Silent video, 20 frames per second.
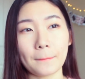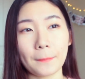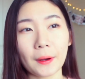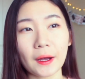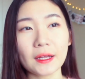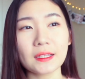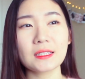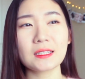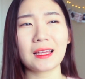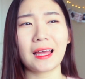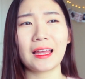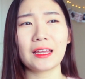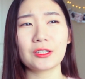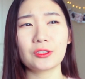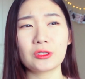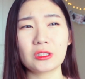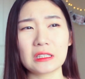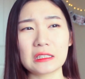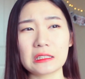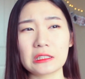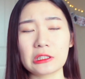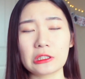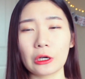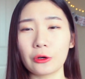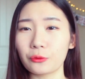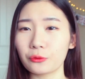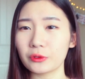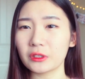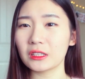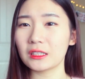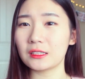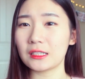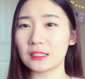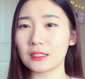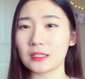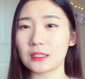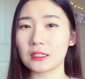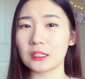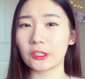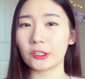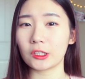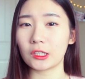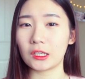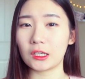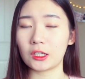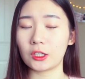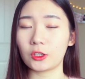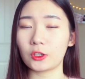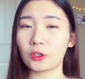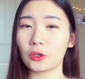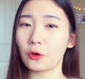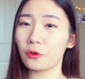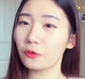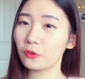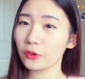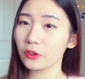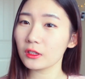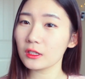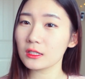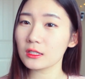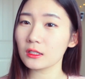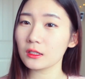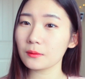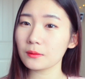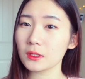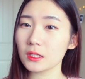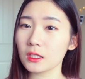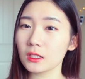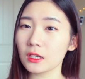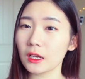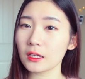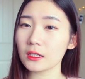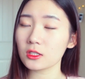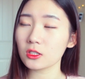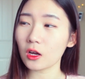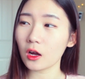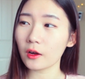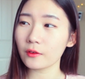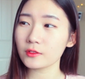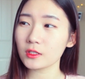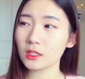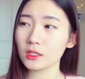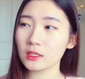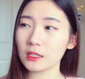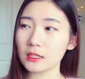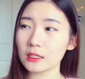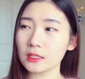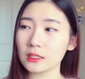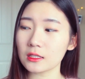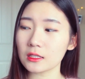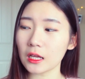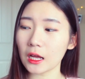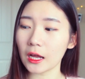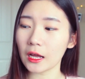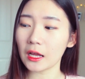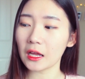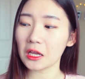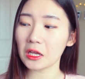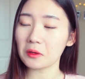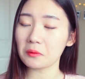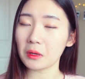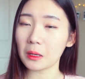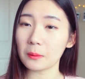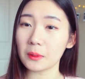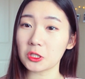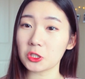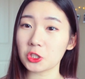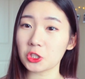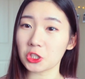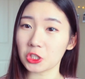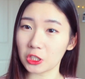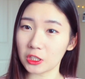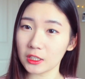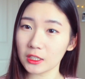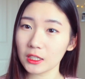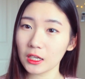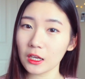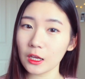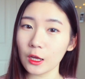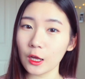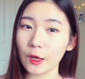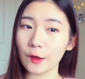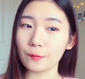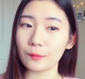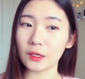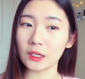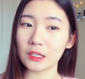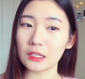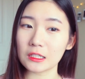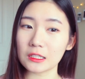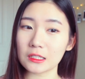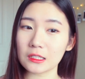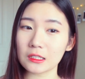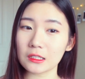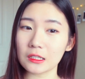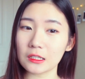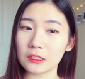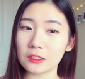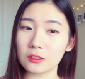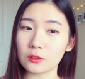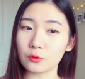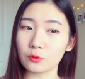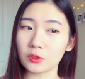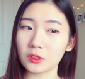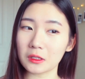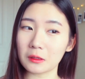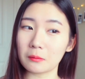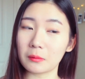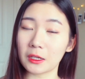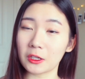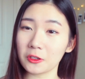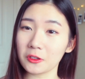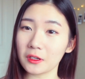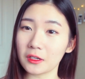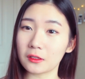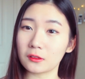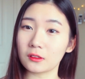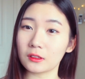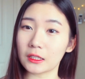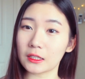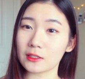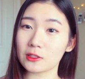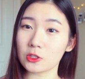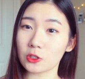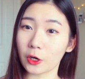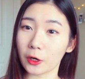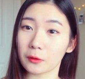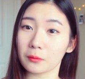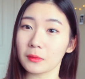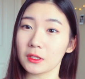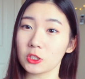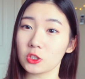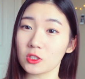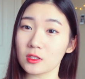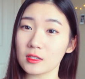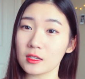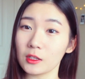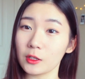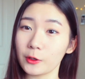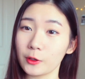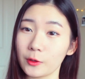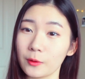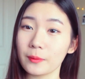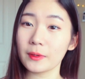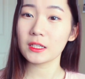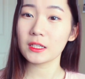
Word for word: but I don't really necessarily go for this lip tint as often as I maybe should, because it's really bitter and it like scarred me just a little